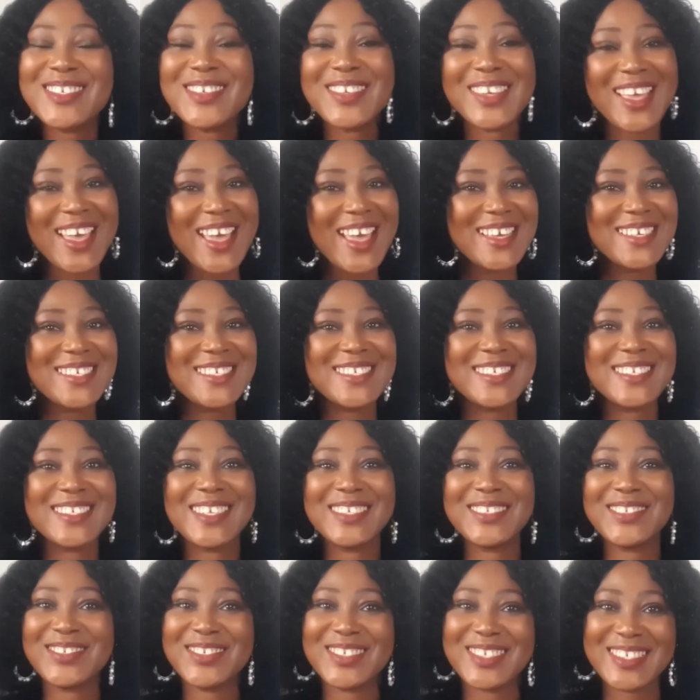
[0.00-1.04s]
so guys
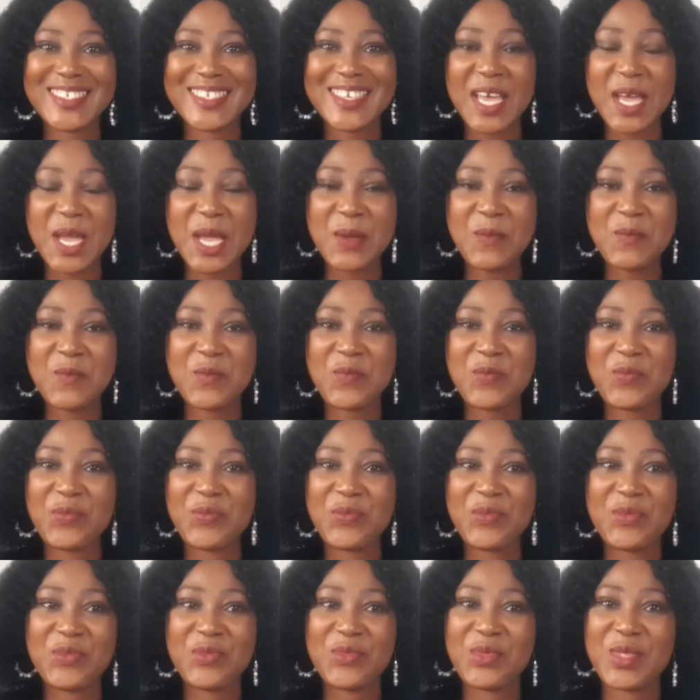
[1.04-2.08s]
till another
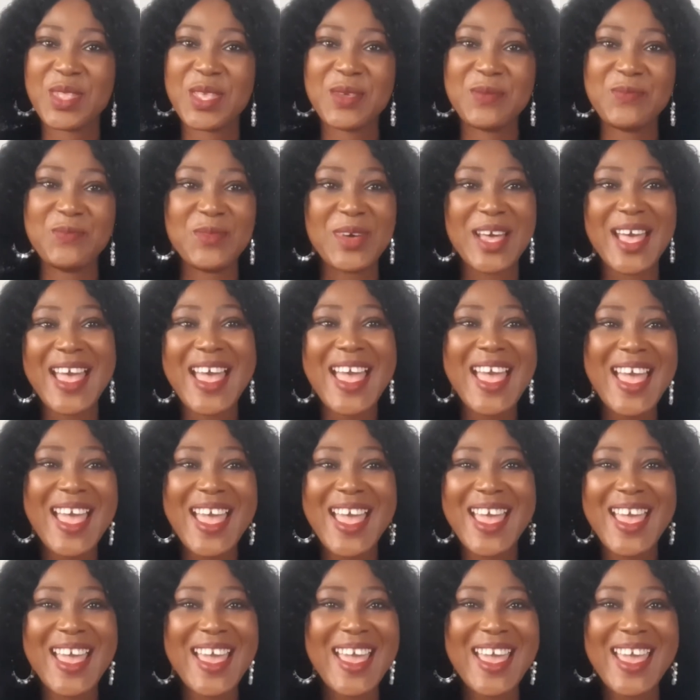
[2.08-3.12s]
time
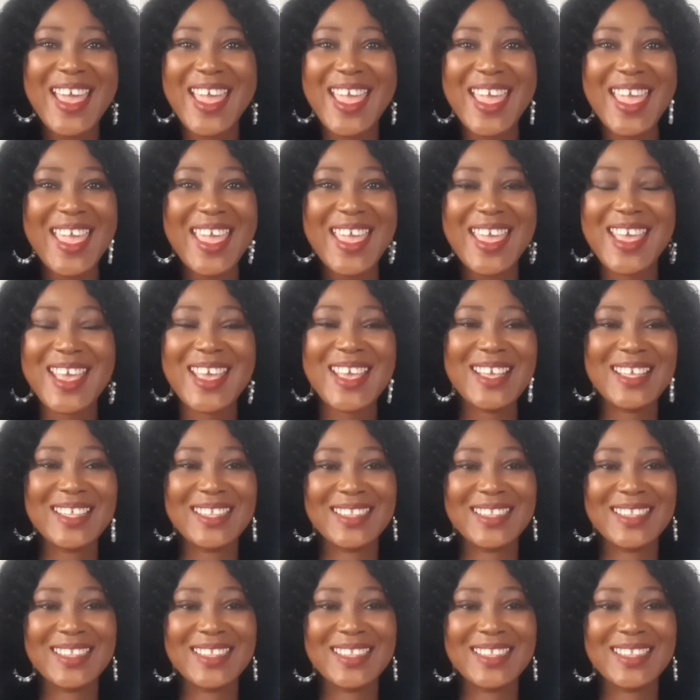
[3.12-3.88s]
bye